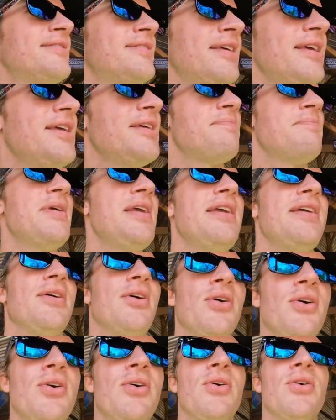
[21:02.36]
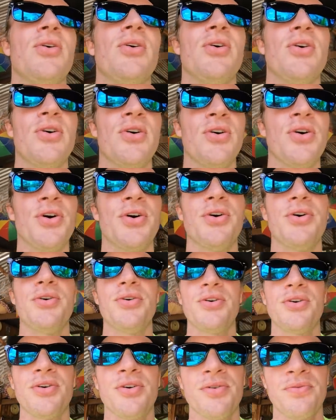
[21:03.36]
Take me
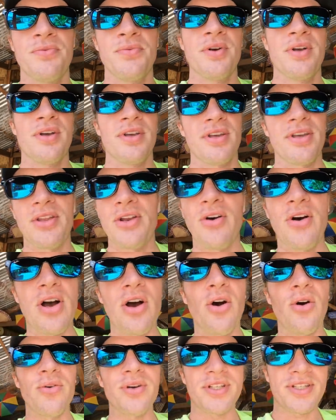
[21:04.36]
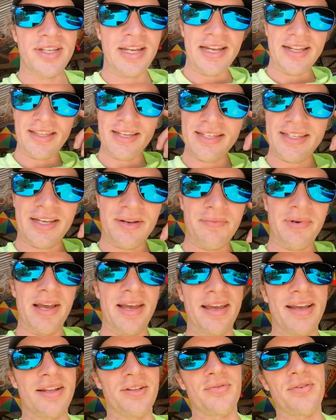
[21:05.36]
home. You know, I always think this in my
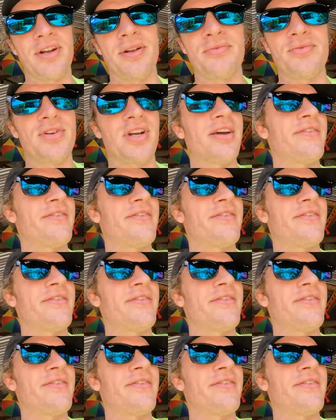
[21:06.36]
head when I'm